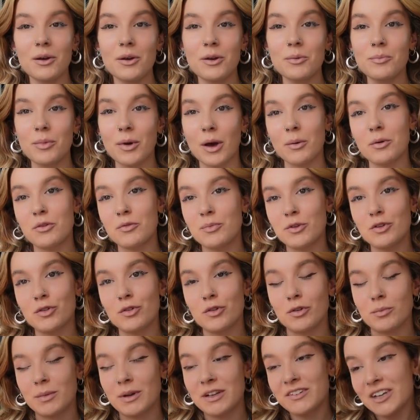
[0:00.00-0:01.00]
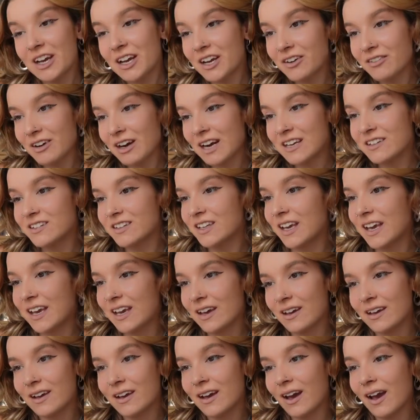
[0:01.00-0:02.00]
But we've been talking about
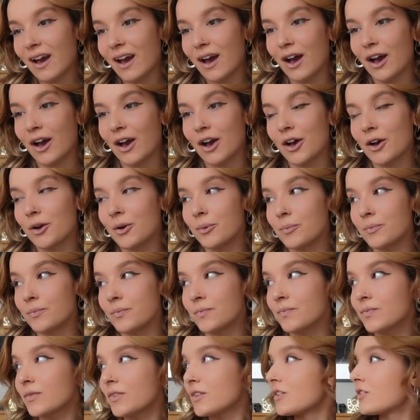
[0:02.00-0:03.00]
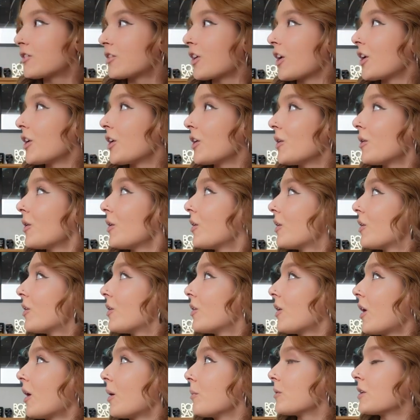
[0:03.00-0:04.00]
decorating, um, so
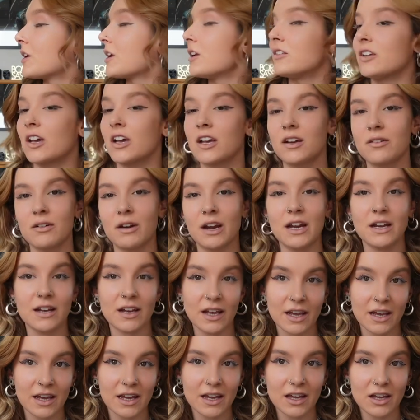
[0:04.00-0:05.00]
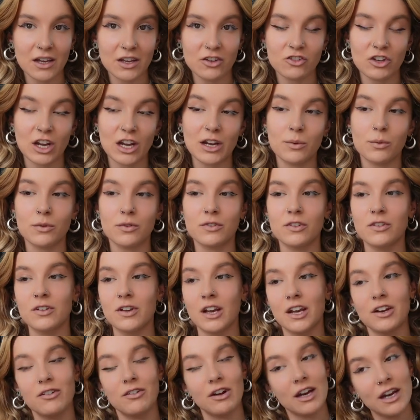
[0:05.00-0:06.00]
I'm going to decorate in here. Jake wants to
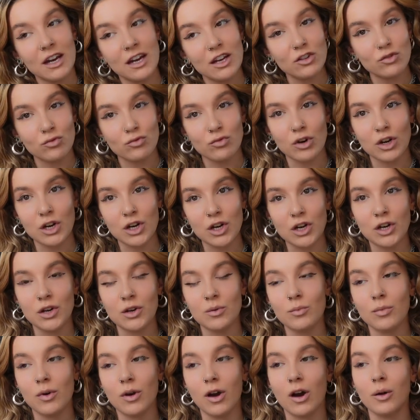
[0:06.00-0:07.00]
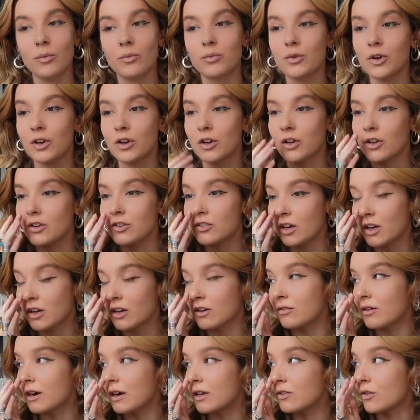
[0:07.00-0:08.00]
decorate his room. I'm going to
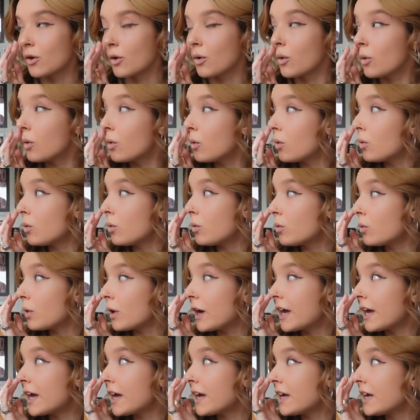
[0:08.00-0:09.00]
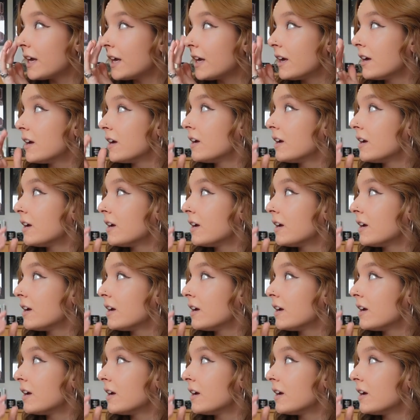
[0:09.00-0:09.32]
decorate the hallway.